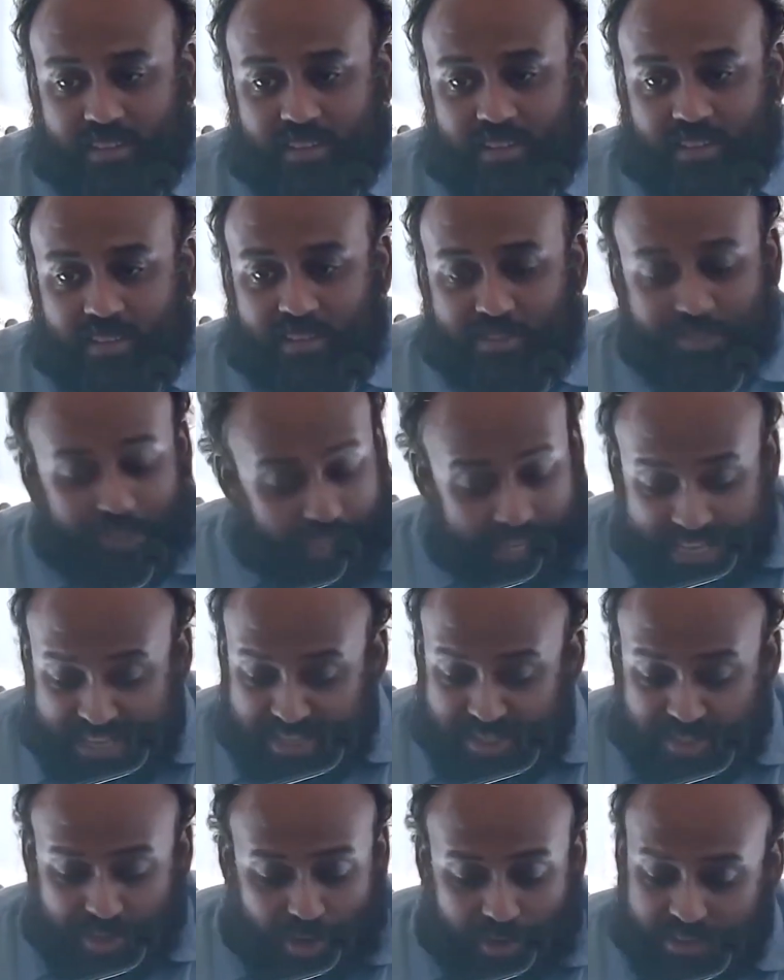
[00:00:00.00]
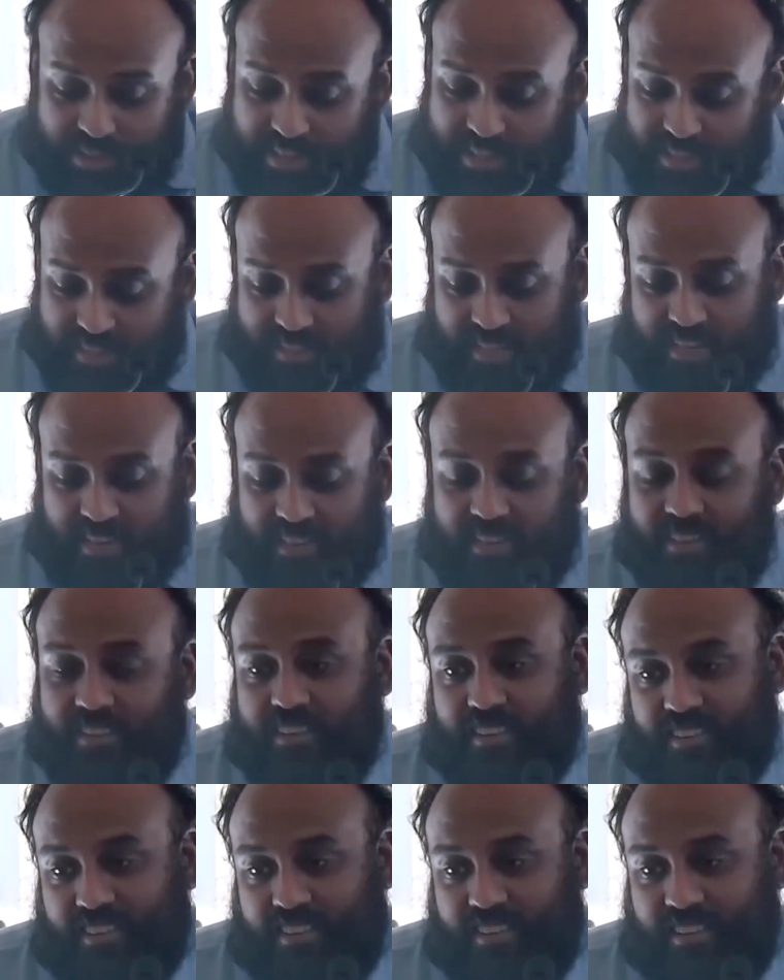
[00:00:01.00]
So he is not distant.
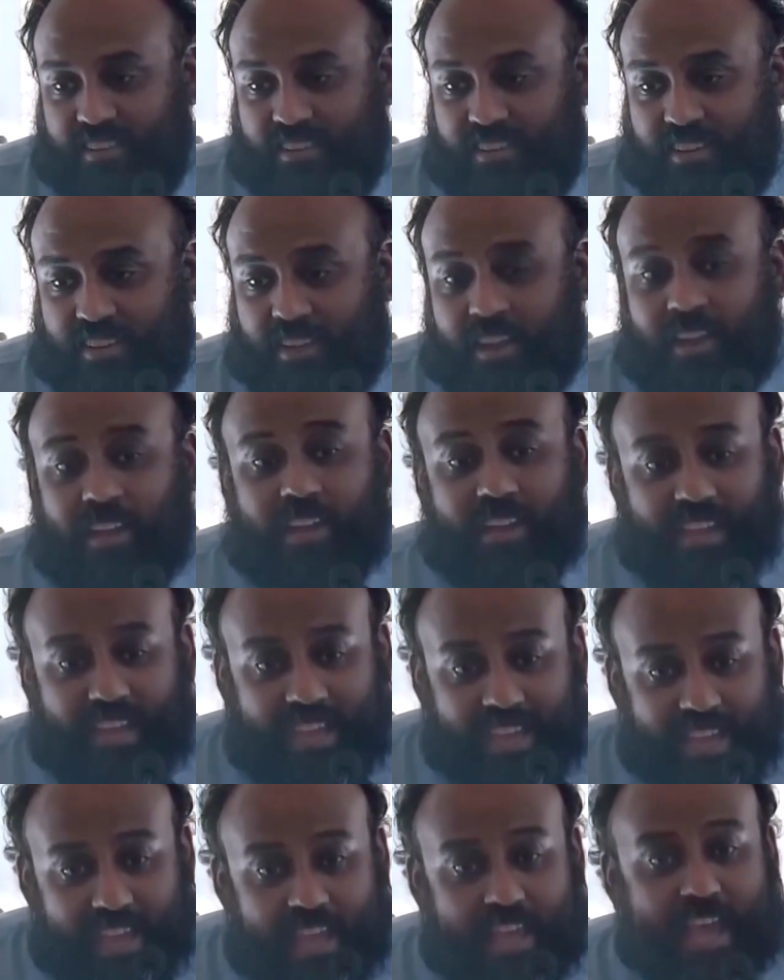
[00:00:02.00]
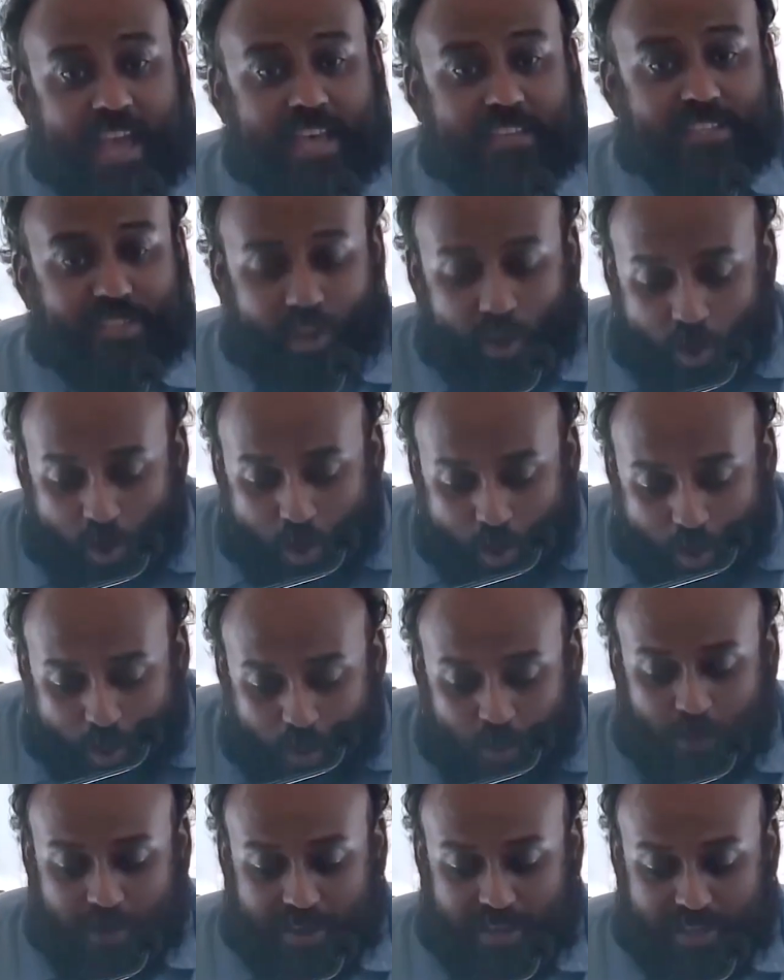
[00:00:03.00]
He has
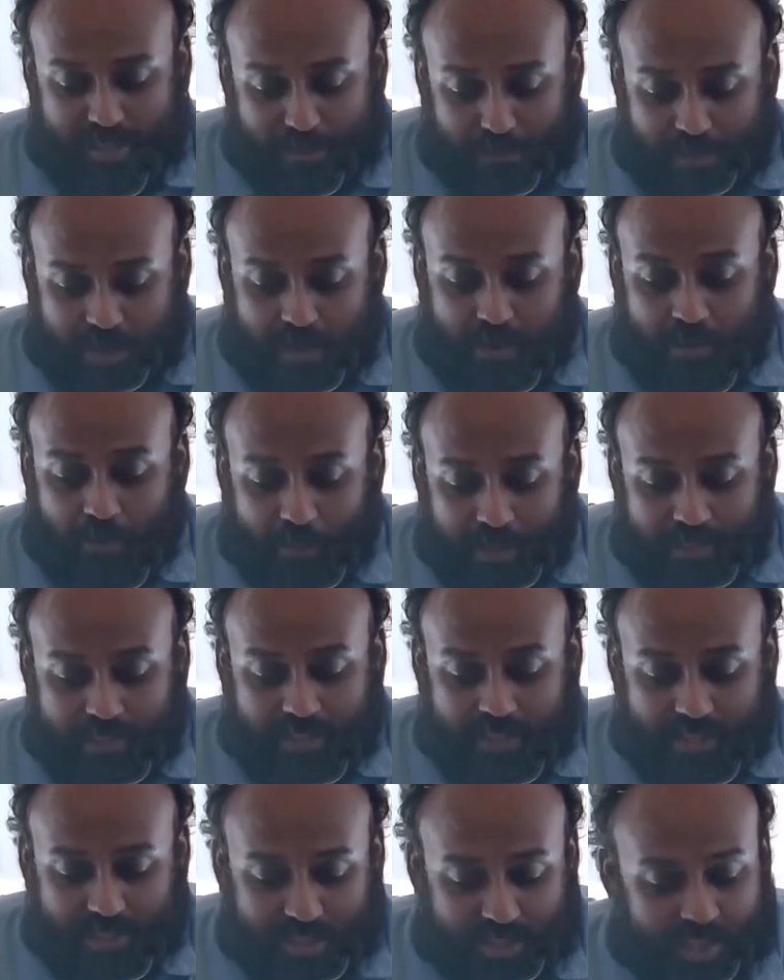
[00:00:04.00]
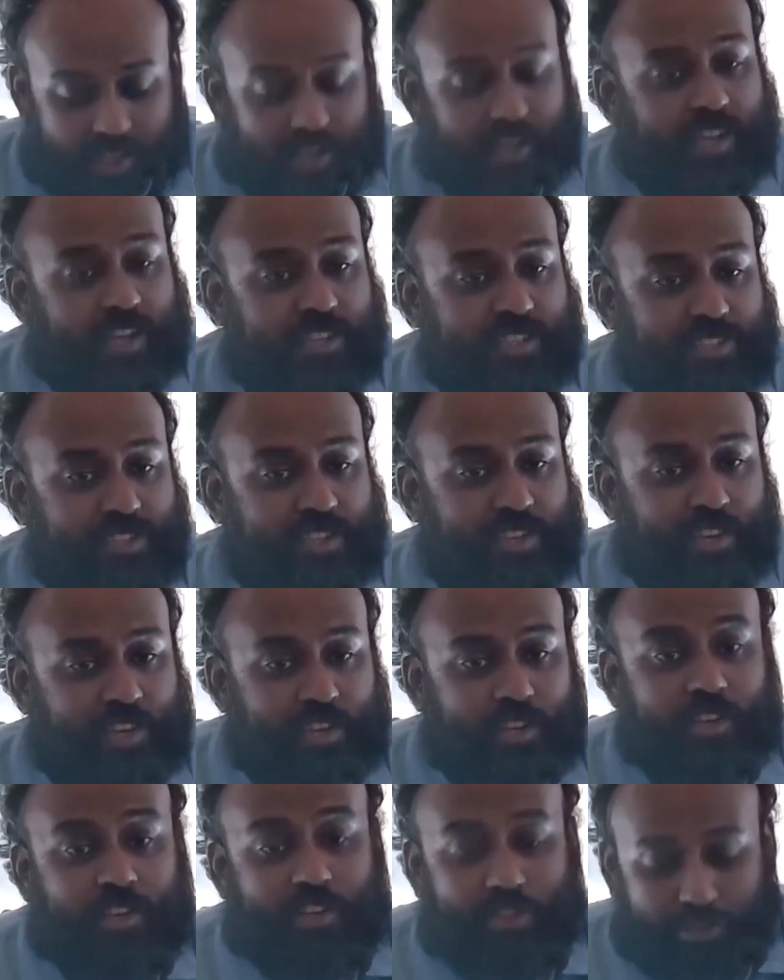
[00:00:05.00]
always been with the church
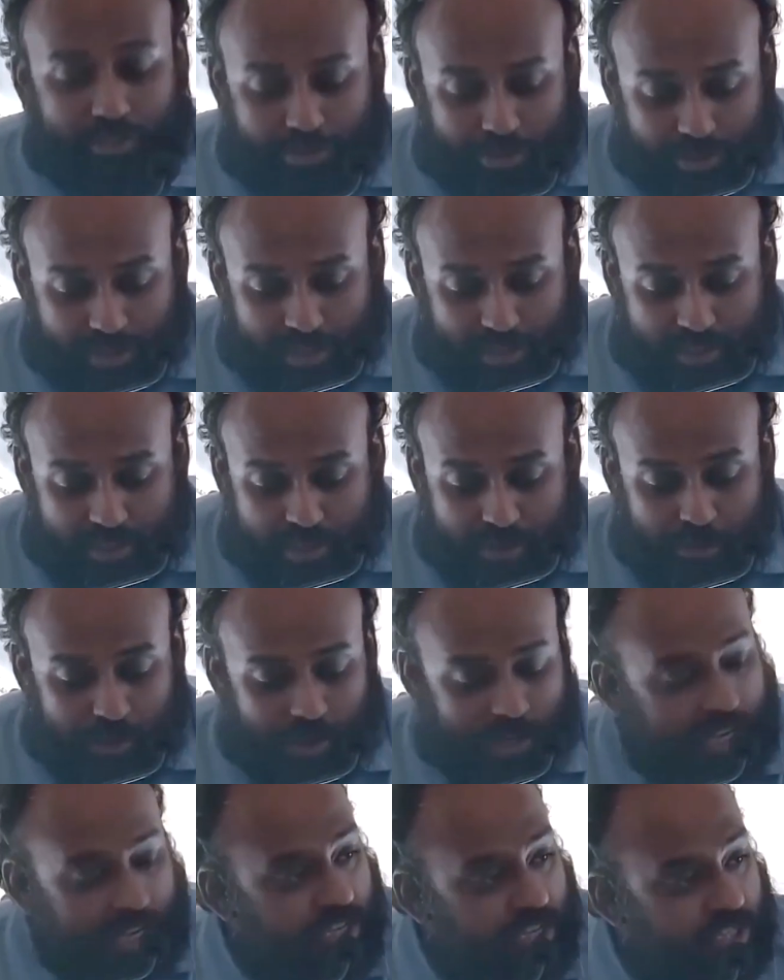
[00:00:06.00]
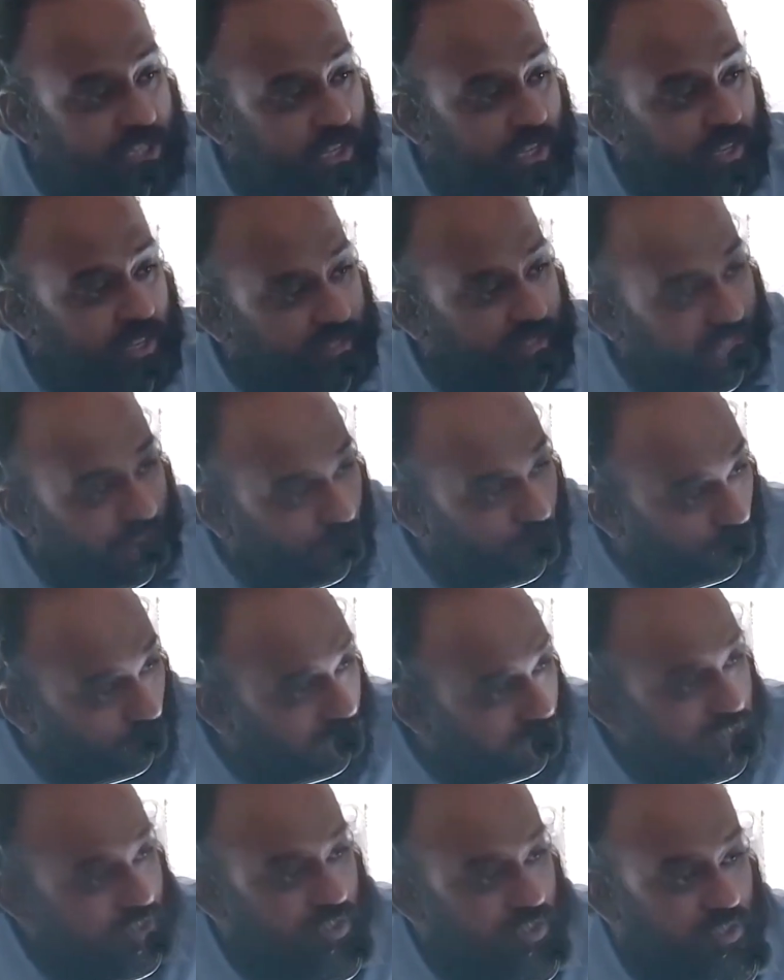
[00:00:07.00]
through the tribulation that
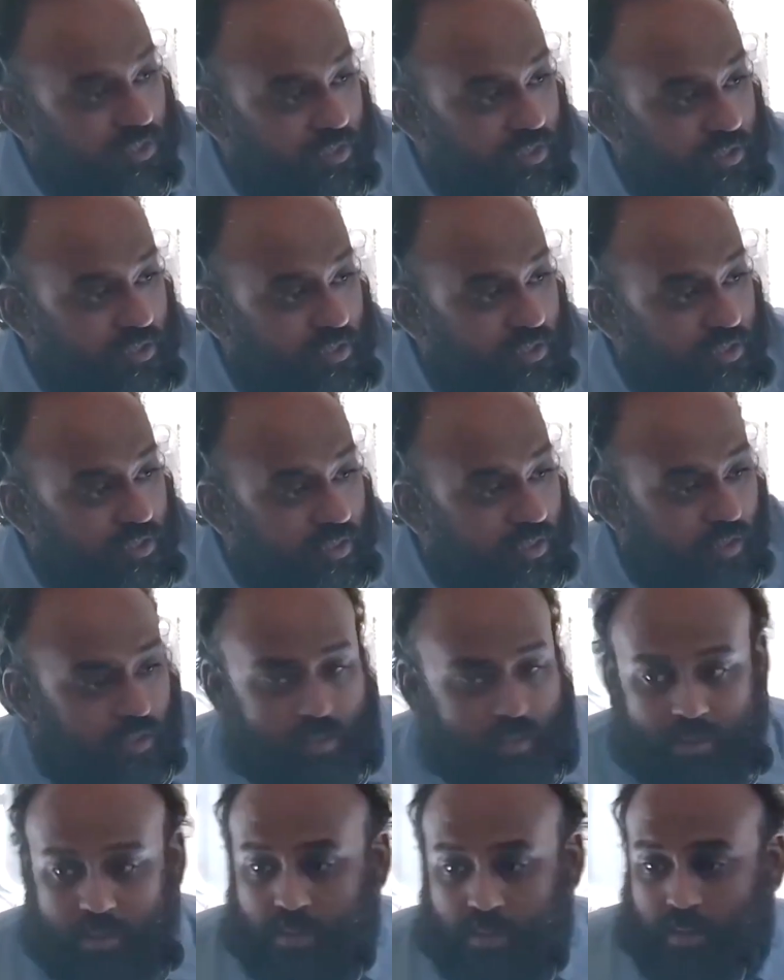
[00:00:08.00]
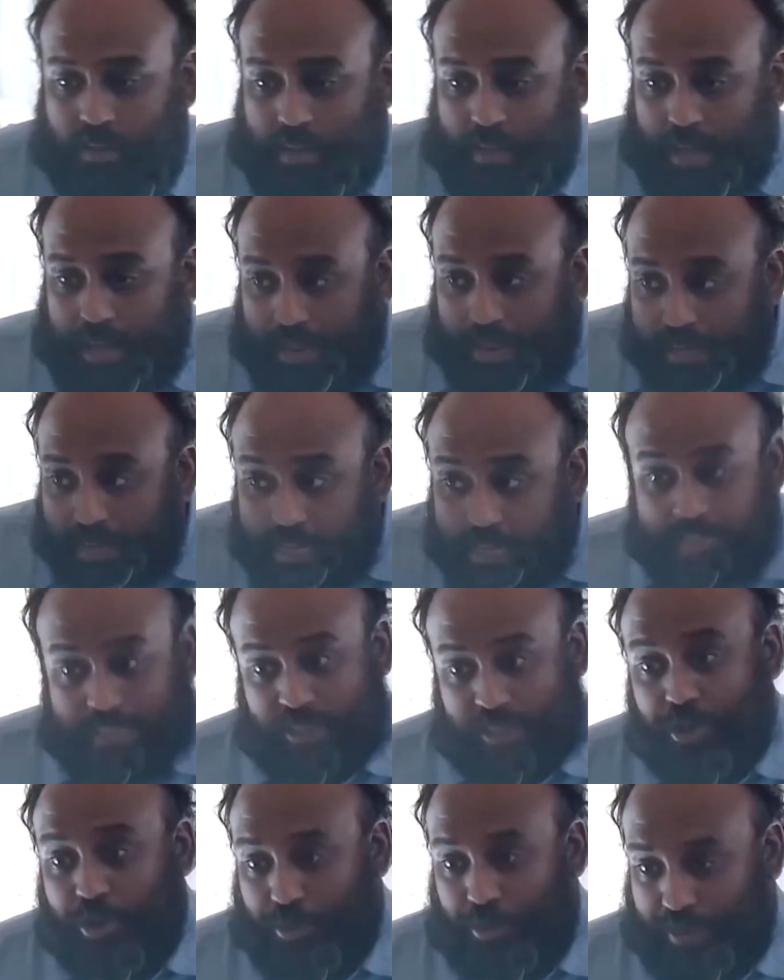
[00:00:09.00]
was and
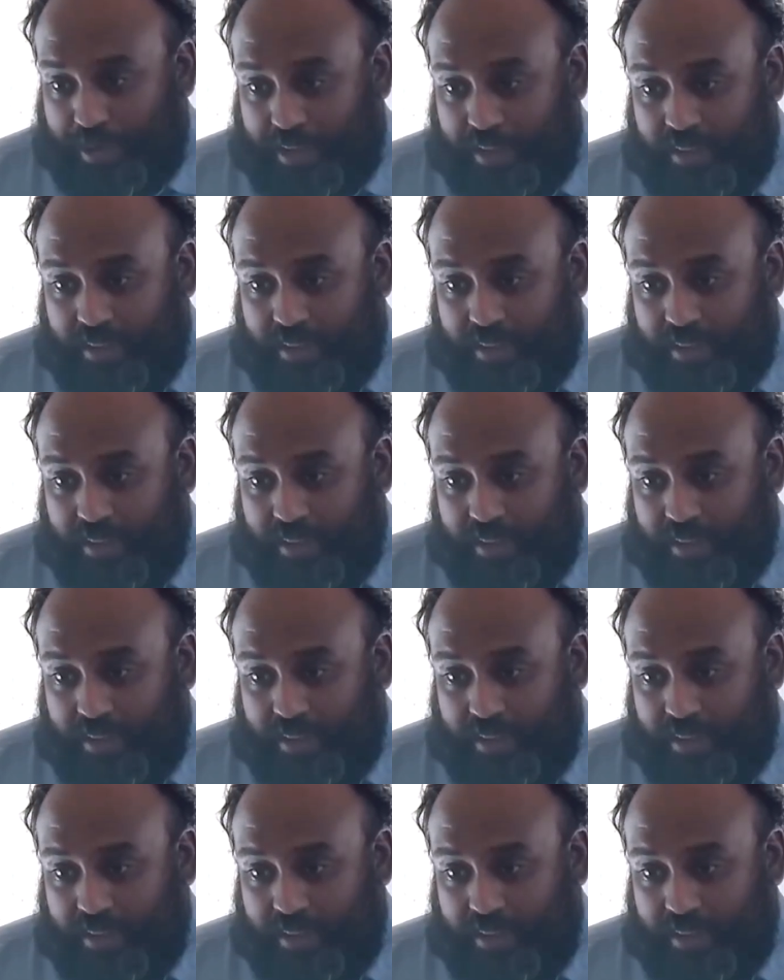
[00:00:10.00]
is going.